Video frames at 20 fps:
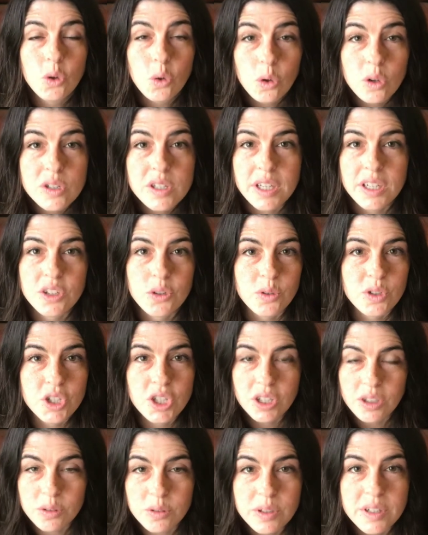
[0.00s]
yours and
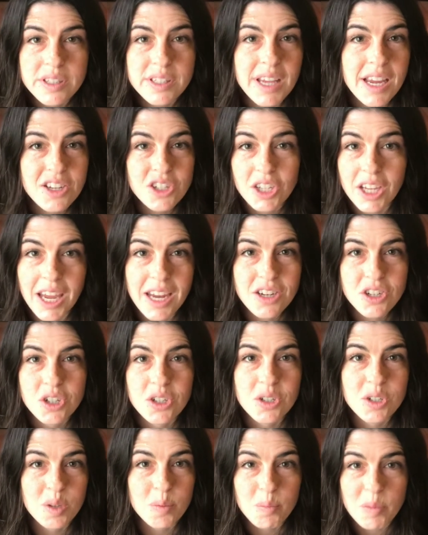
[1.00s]
your children's
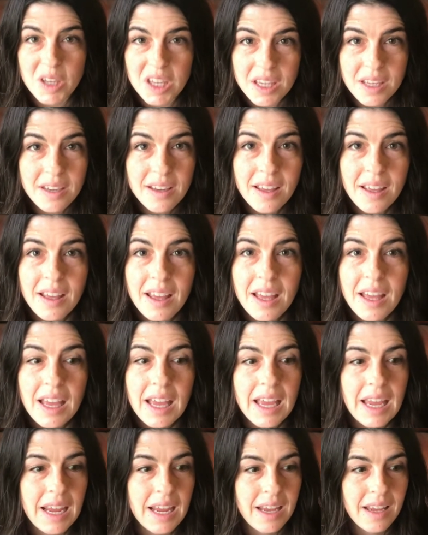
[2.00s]
education to be,
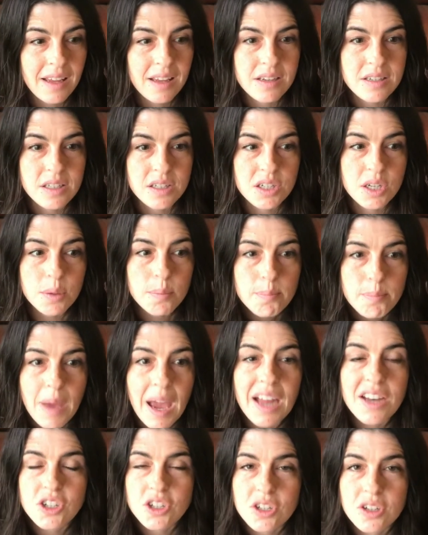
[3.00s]
and to
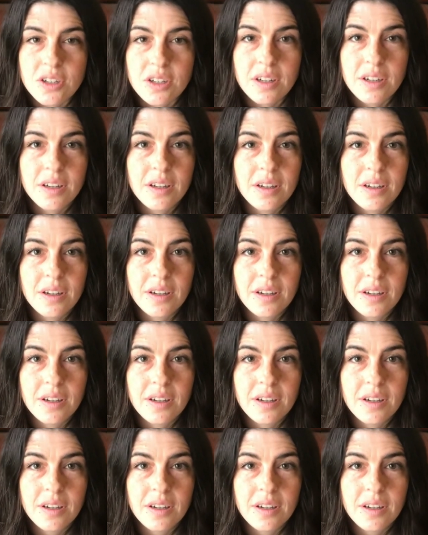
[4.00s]
match